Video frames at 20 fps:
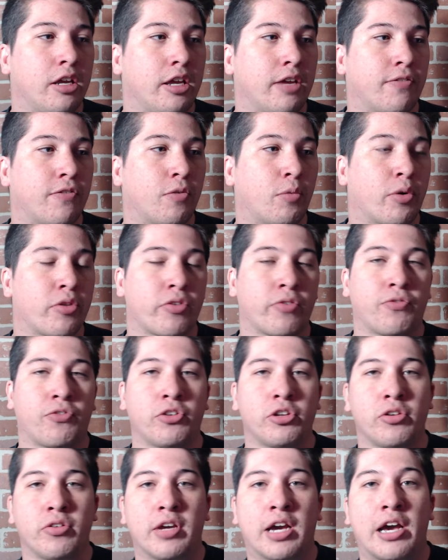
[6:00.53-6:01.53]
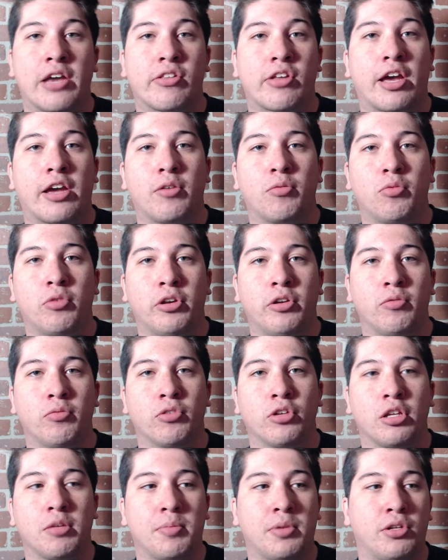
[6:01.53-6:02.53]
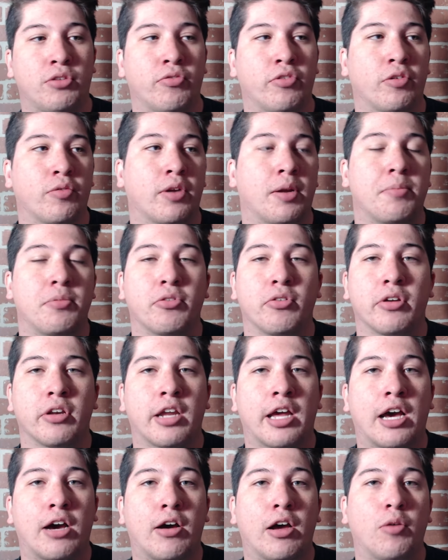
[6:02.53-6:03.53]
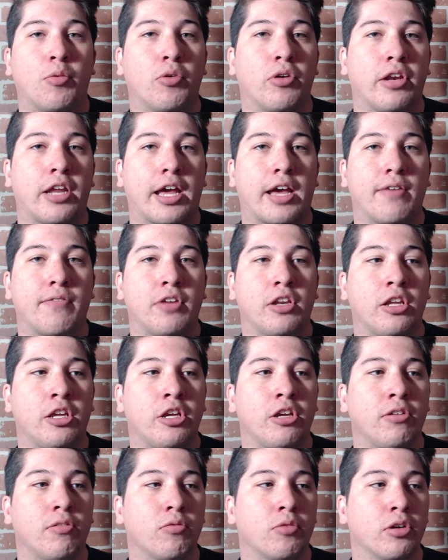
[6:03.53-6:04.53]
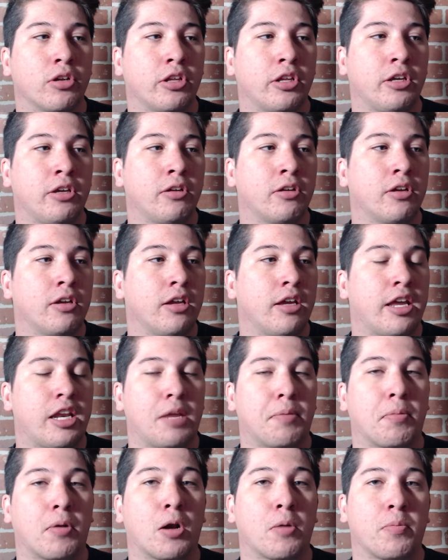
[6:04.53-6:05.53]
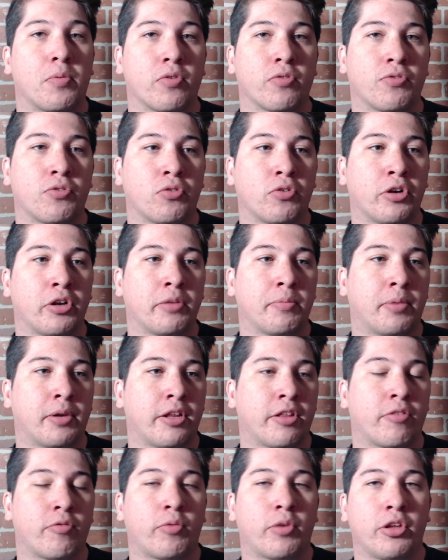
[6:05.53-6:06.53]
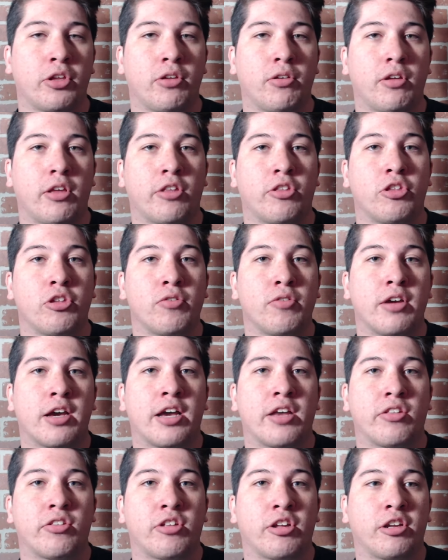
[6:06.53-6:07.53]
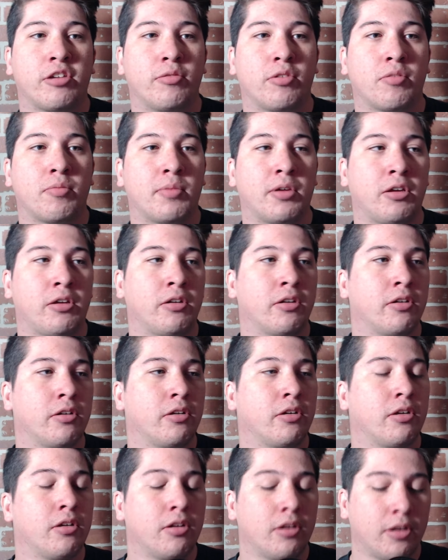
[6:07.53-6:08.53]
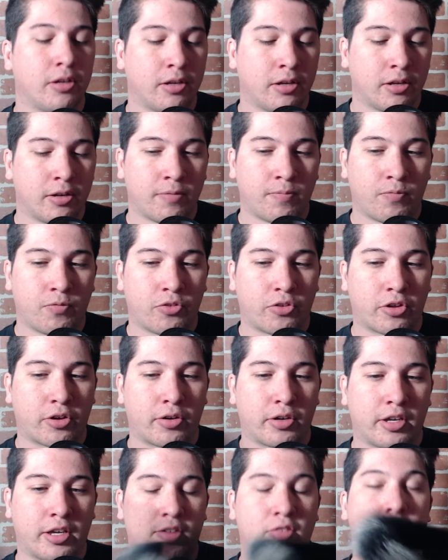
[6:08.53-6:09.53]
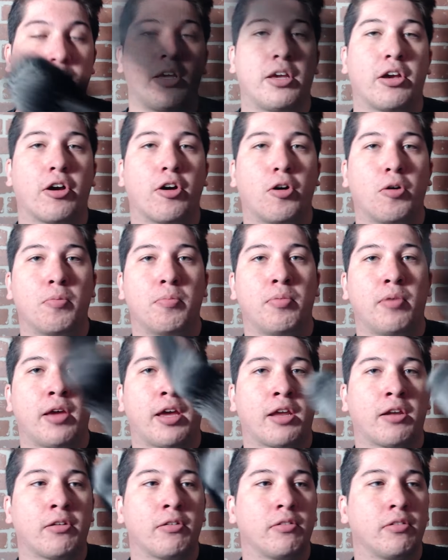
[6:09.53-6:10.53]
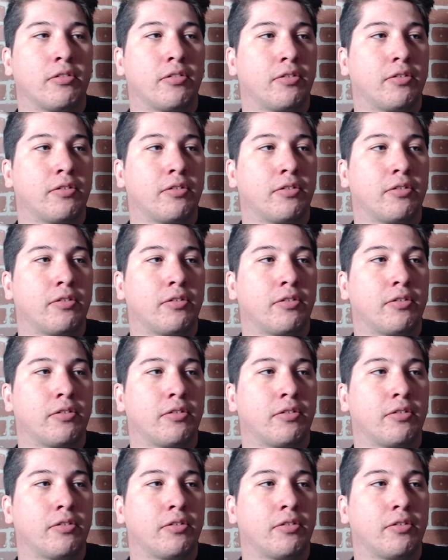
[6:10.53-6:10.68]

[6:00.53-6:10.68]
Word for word: If it wasn't for you guys, I wouldn't really be doing what I'm doing now. I wouldn't have any, really, any purpose for it, but it's what, it's you guys sticking with me. So it gives me hope and